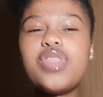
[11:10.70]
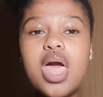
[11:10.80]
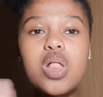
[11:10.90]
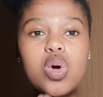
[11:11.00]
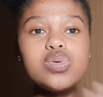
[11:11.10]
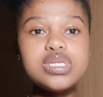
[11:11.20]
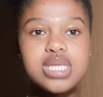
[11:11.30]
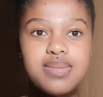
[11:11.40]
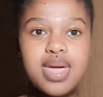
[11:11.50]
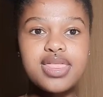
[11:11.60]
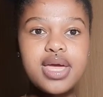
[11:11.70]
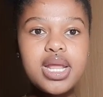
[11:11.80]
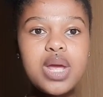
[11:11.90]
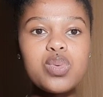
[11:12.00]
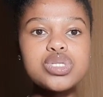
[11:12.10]
LOC method,
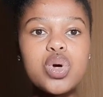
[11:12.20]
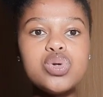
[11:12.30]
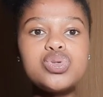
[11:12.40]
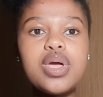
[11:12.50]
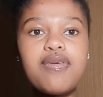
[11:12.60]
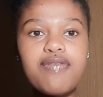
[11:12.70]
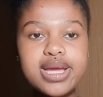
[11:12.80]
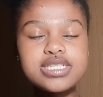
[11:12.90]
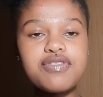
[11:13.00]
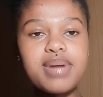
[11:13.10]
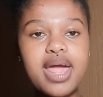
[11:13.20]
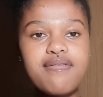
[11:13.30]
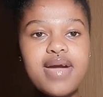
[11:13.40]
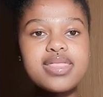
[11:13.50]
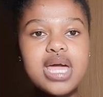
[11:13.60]
it was also effective, but I
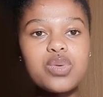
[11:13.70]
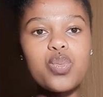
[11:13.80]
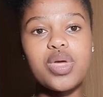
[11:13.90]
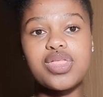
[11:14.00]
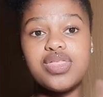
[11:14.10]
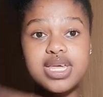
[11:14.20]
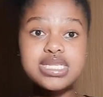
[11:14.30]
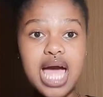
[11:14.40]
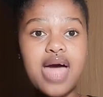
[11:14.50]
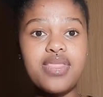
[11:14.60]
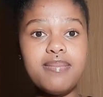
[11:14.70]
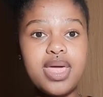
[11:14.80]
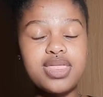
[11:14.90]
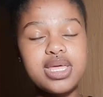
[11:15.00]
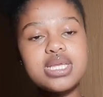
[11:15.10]
find that with this other
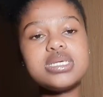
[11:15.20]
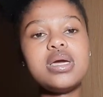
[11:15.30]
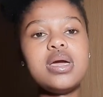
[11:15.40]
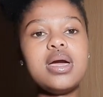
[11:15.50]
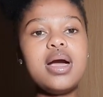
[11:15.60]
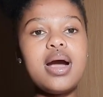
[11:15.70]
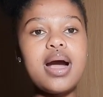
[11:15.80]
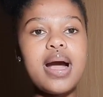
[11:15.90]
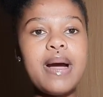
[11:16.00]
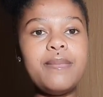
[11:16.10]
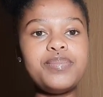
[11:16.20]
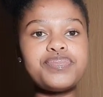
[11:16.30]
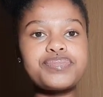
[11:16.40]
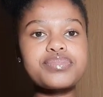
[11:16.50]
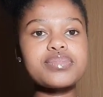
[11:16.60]
method,
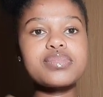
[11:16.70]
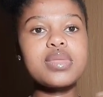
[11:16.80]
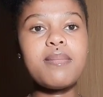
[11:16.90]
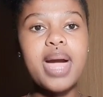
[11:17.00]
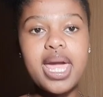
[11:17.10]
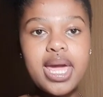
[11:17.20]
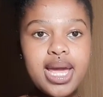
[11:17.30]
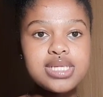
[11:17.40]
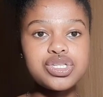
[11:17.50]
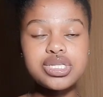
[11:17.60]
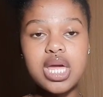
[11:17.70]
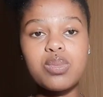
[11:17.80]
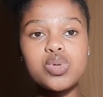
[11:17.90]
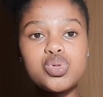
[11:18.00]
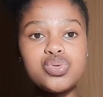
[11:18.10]
my hair is just
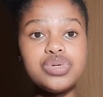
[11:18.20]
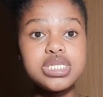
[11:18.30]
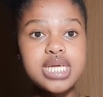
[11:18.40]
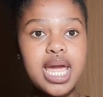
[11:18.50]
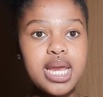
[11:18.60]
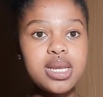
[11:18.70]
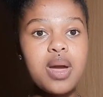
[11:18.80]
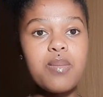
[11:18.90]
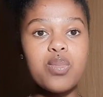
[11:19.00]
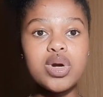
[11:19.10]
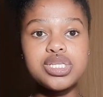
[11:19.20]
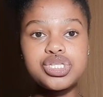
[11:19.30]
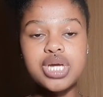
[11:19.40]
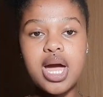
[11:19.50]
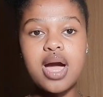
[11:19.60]
able to retain
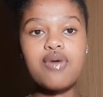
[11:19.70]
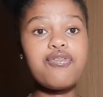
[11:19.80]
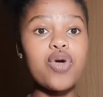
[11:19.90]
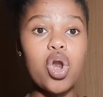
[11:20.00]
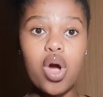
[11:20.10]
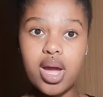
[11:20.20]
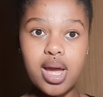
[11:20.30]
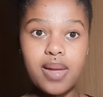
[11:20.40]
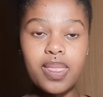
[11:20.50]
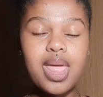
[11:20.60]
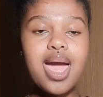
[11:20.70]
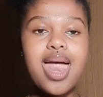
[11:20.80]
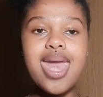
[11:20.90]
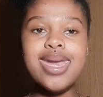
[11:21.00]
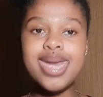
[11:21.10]
moisture for longer.
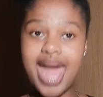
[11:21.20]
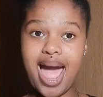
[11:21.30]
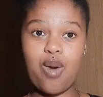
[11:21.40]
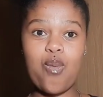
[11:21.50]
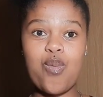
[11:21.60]
Now,